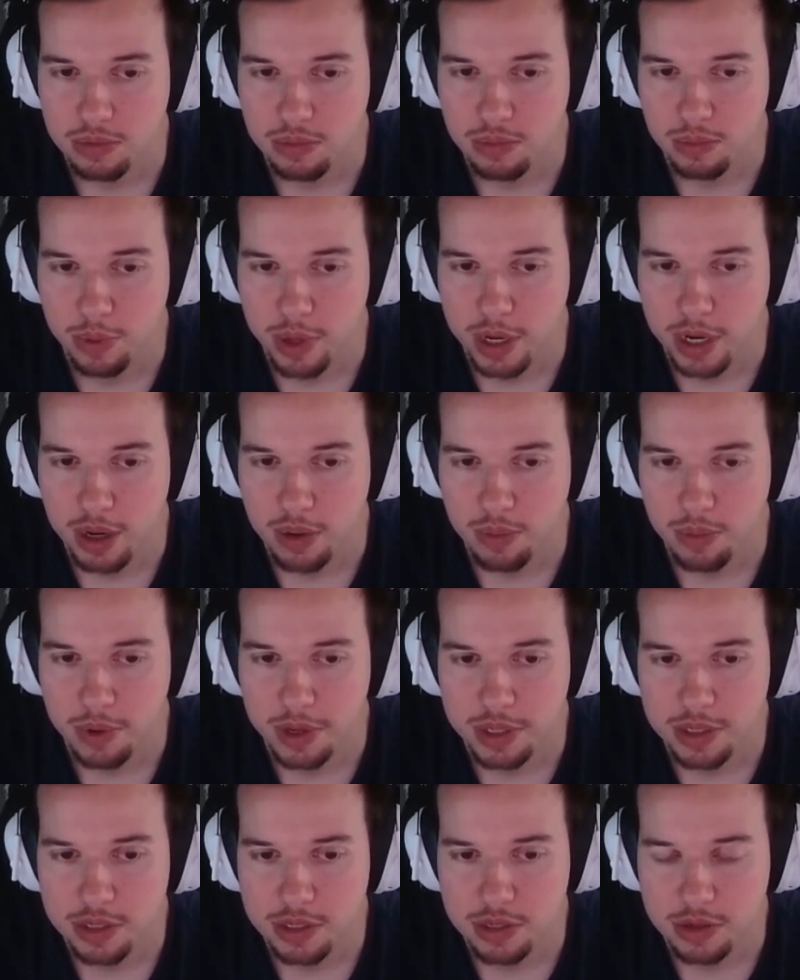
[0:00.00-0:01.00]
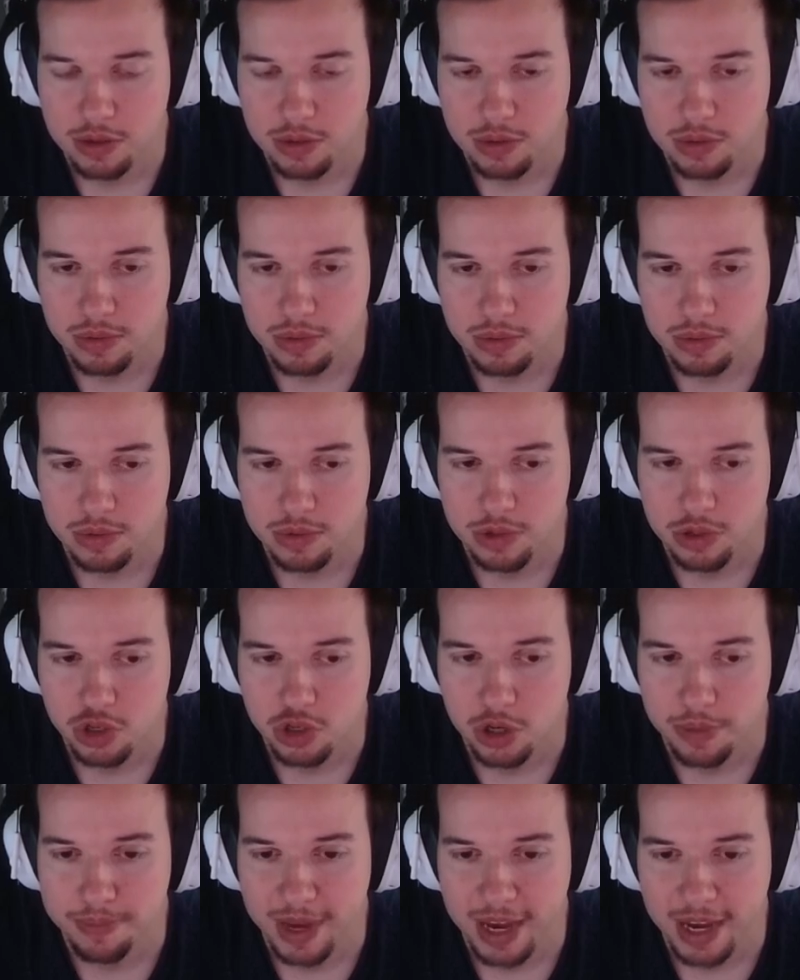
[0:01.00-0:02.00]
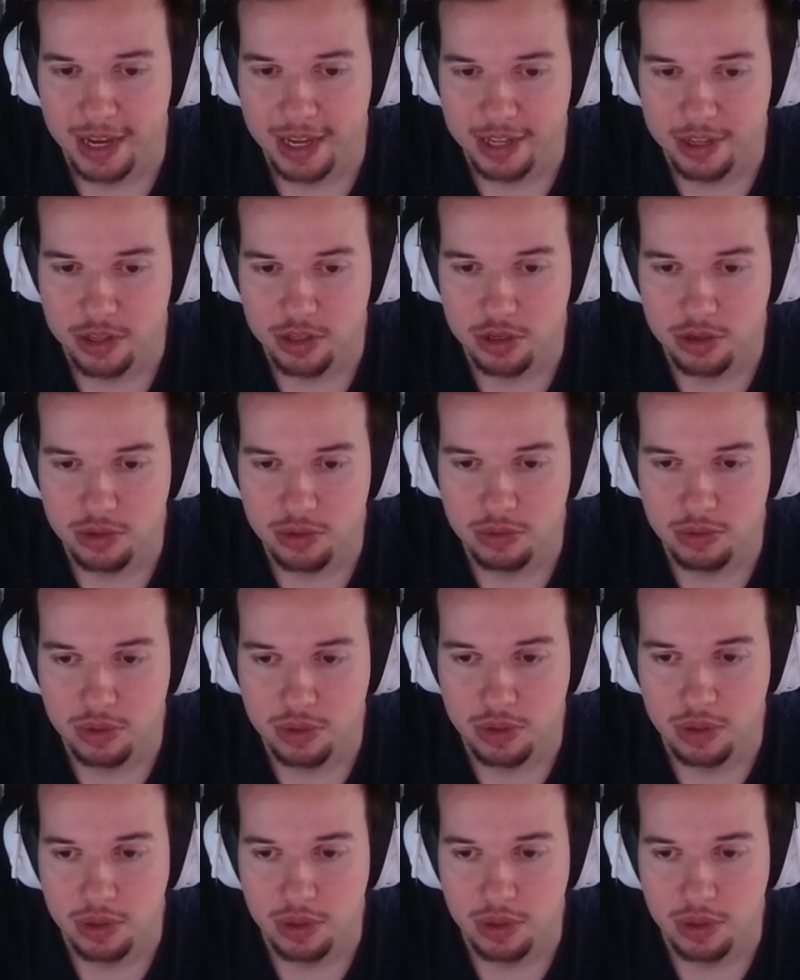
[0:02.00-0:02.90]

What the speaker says: where I want to jump back into.